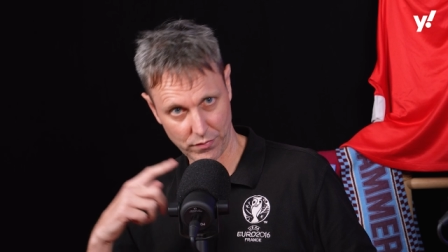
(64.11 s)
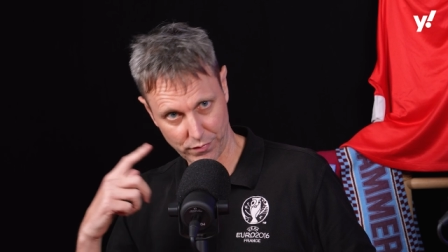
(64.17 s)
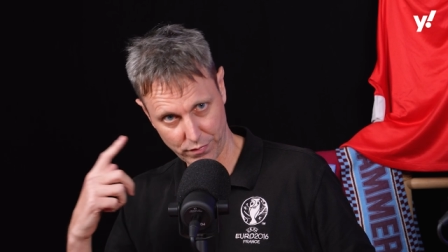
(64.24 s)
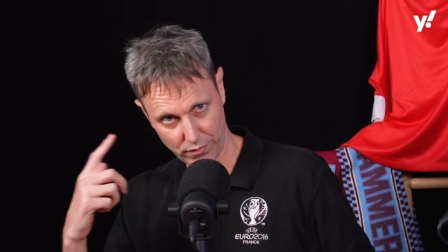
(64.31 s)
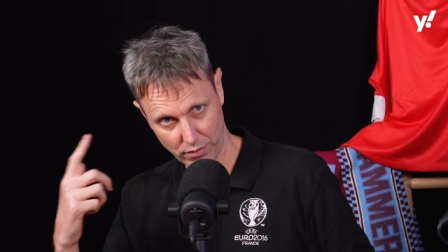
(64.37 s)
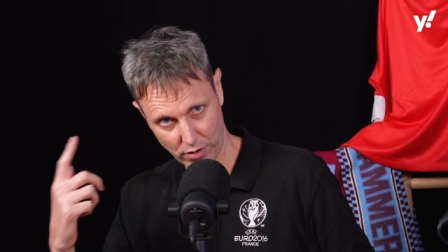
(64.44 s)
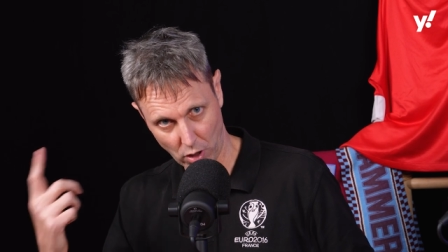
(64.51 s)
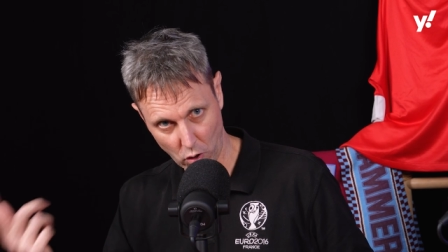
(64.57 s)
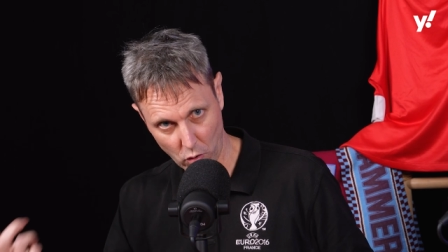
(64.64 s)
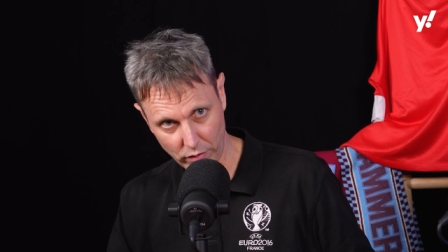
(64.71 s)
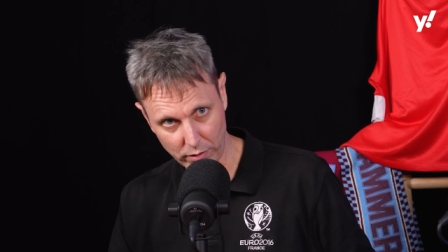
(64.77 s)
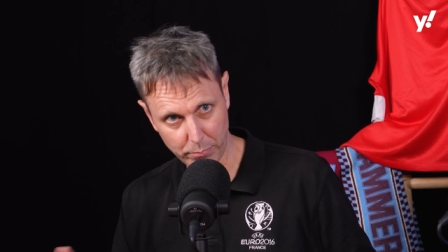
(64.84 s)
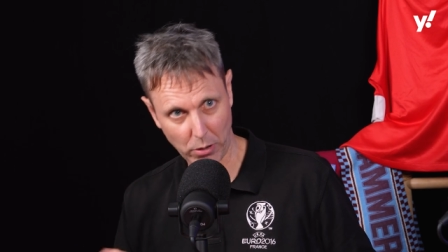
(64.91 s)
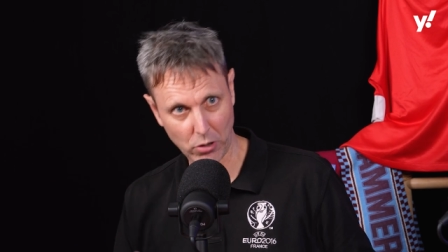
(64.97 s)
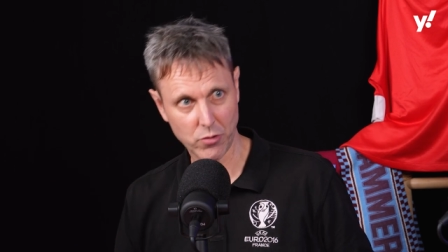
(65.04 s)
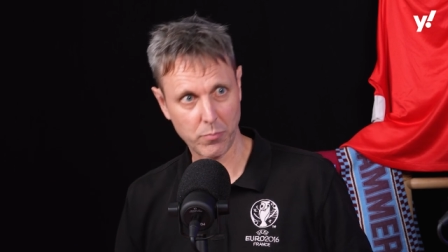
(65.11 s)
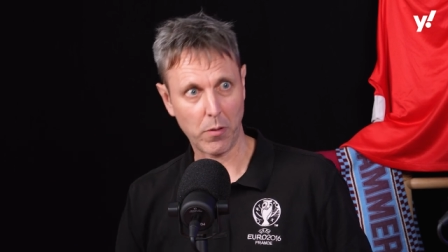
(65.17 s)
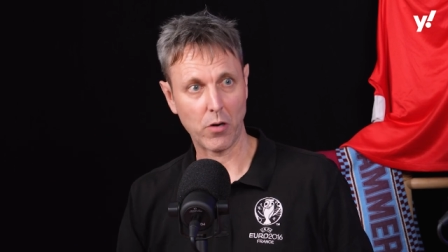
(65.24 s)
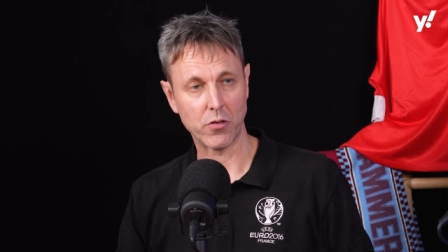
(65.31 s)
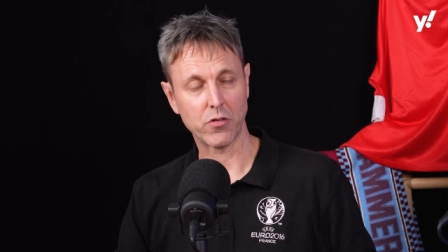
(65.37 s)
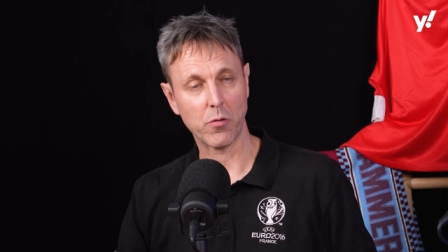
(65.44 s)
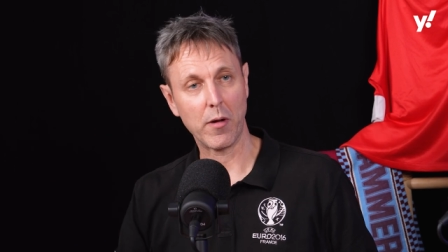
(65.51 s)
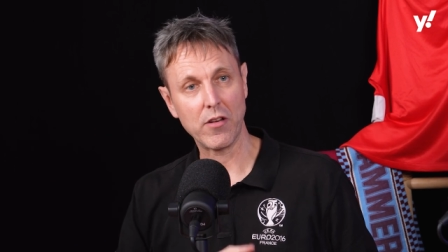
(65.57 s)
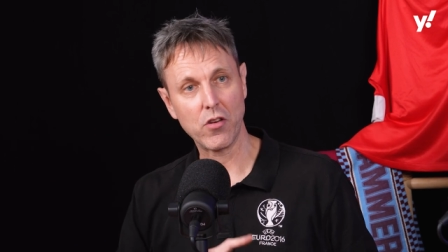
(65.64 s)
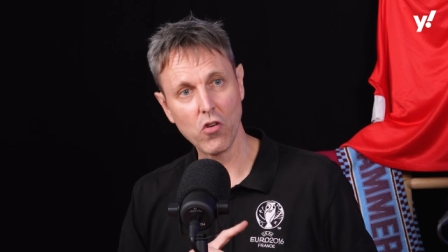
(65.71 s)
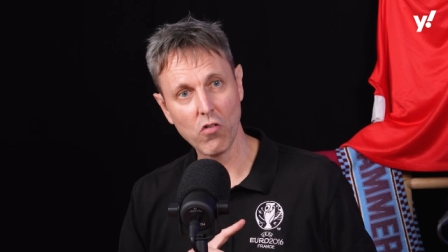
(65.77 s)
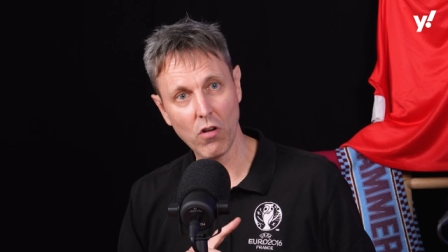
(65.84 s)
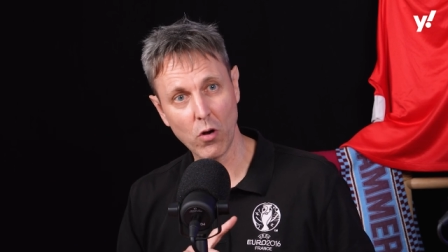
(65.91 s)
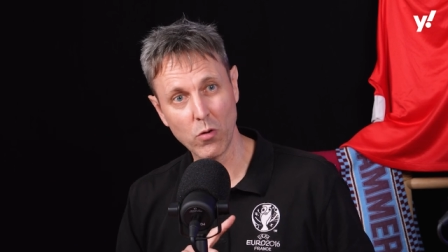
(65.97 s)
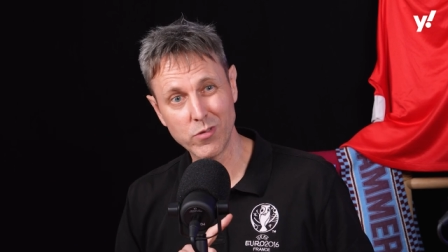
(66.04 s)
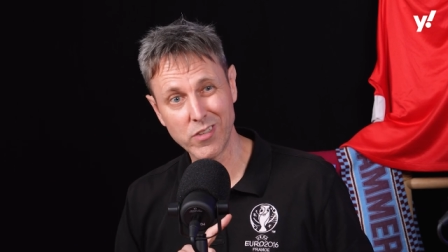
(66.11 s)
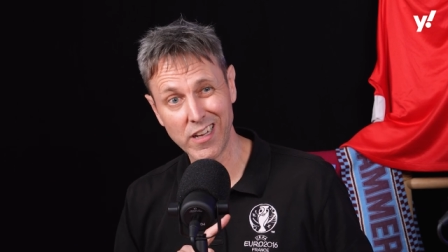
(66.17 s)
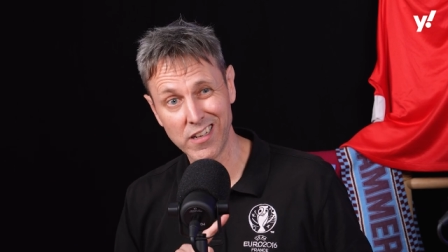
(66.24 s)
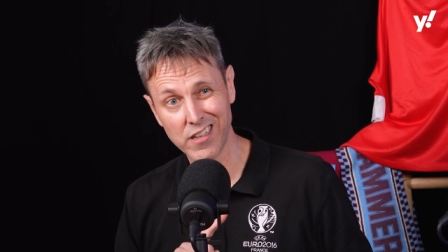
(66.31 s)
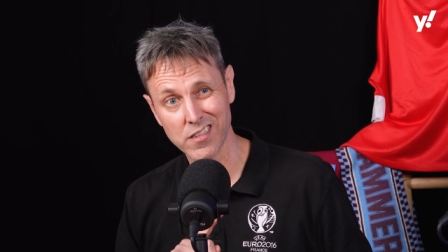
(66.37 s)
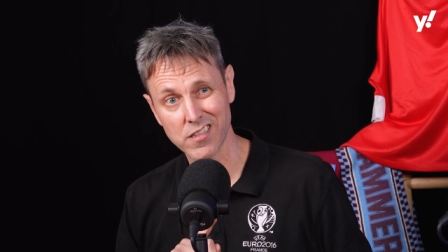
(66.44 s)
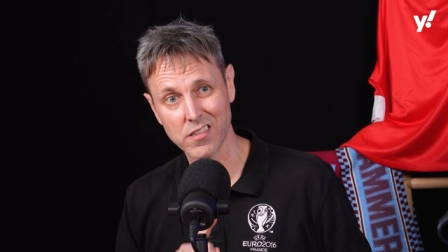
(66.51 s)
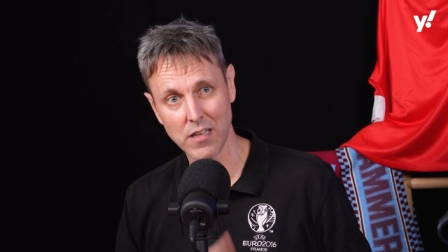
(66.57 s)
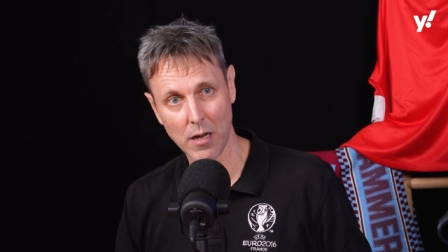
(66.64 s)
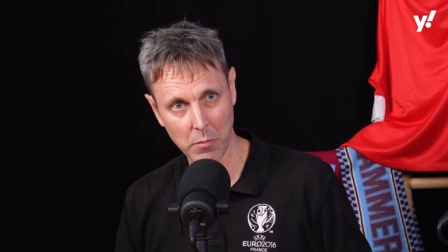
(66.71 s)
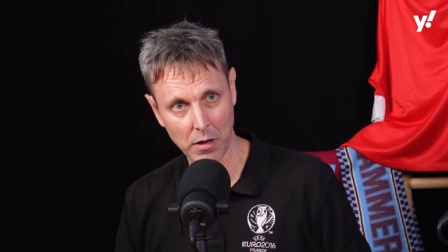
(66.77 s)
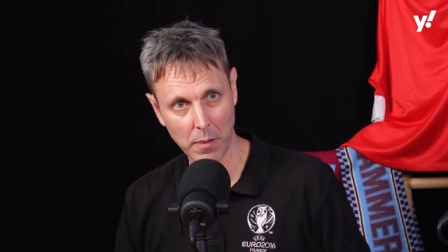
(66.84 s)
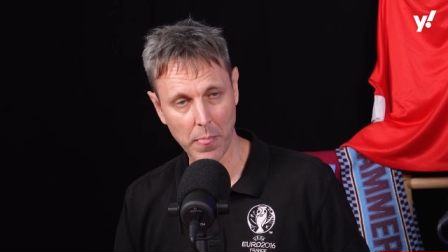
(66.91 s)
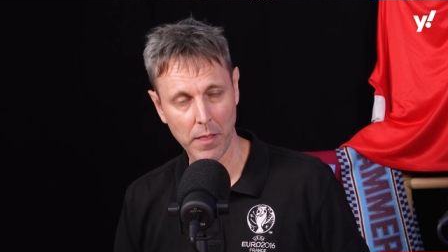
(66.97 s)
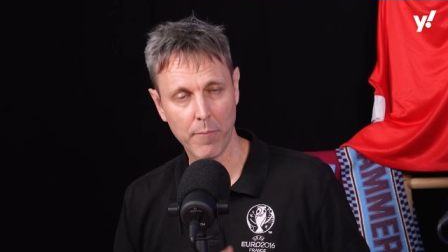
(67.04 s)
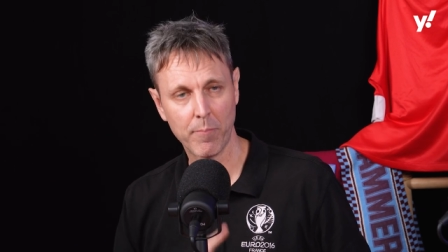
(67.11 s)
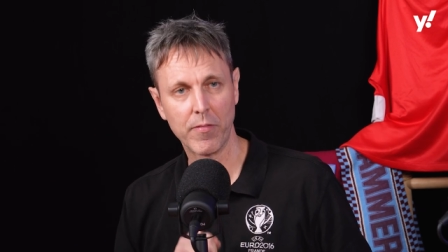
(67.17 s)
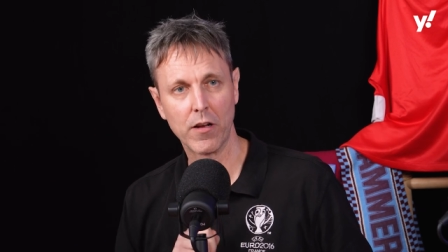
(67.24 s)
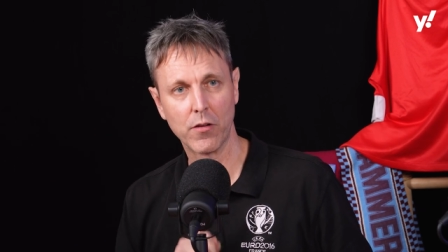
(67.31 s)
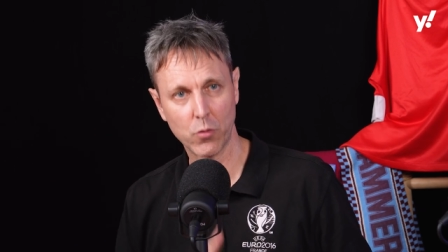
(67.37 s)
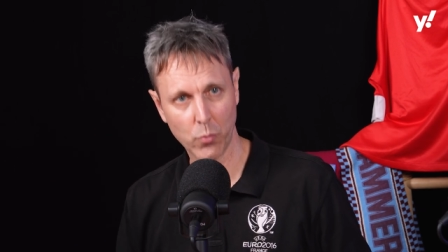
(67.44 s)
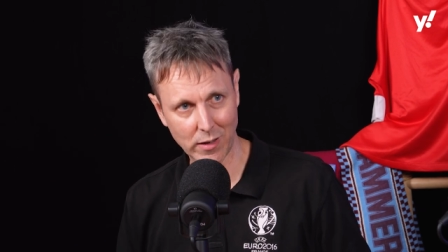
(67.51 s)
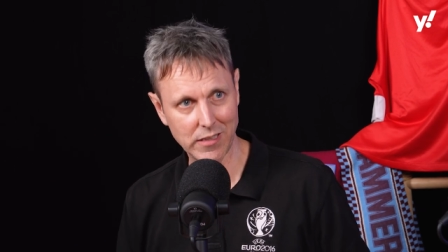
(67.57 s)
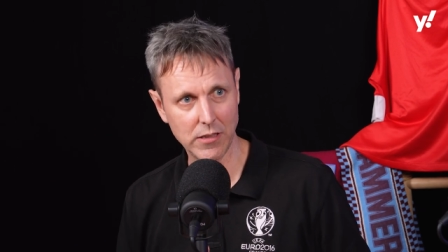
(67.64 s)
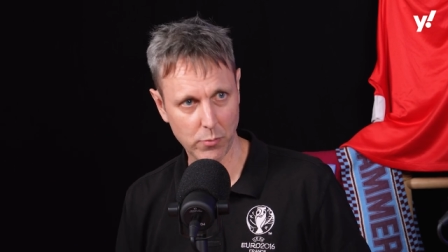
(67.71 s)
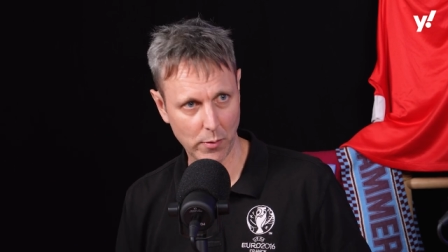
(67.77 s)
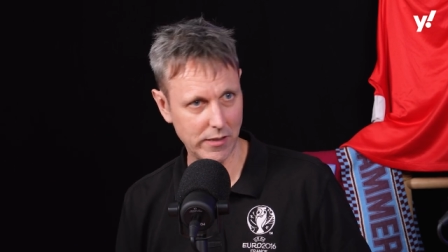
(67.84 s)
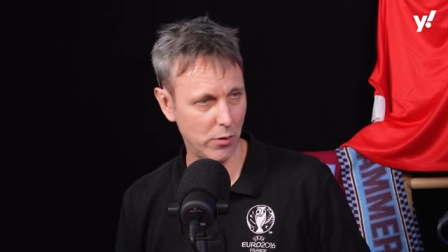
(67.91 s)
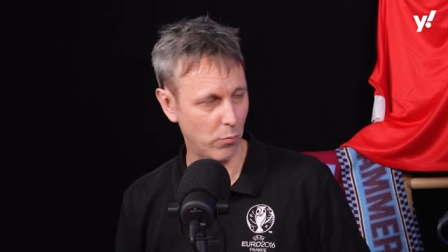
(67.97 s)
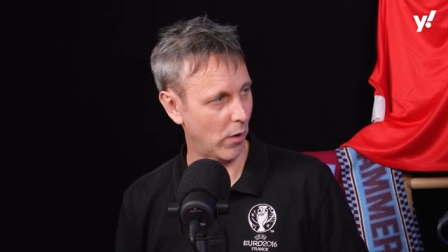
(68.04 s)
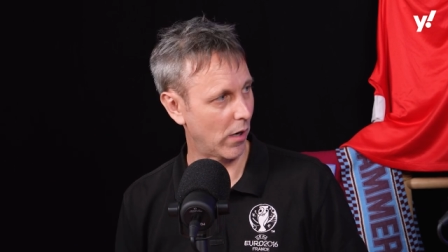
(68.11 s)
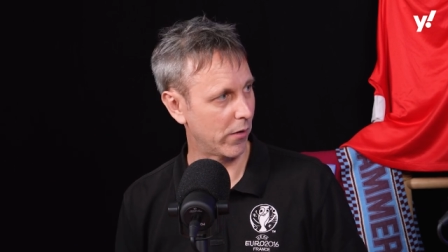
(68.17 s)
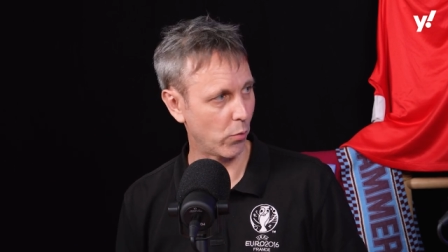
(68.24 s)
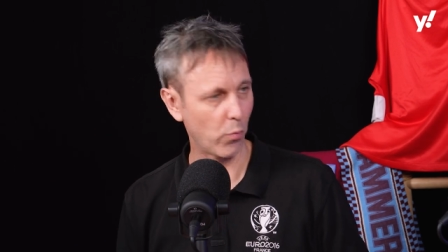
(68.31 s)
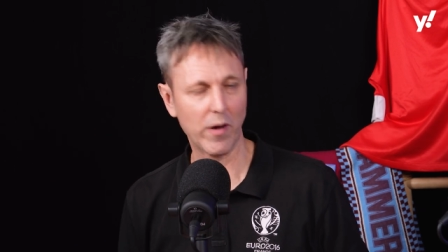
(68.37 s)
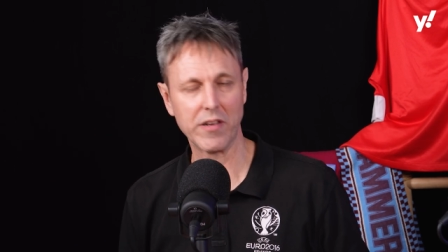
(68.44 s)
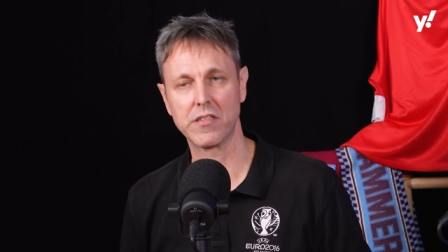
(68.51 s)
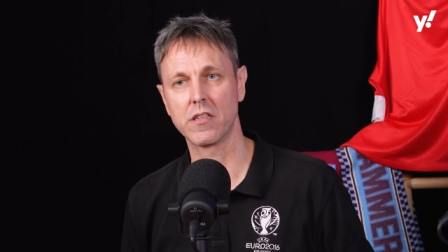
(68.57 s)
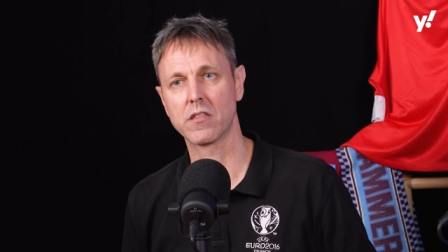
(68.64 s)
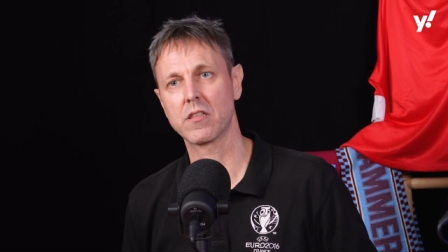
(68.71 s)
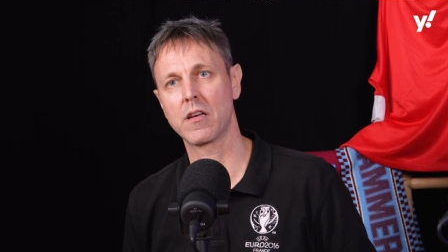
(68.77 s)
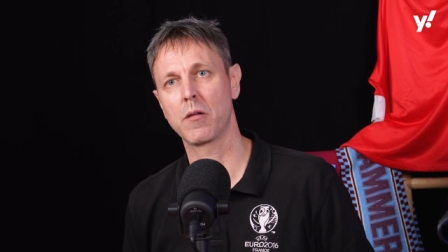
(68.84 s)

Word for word: of COVID postponed. So, we had Euros in the summer of 2021, mm-hmm. the Western mm-hmm.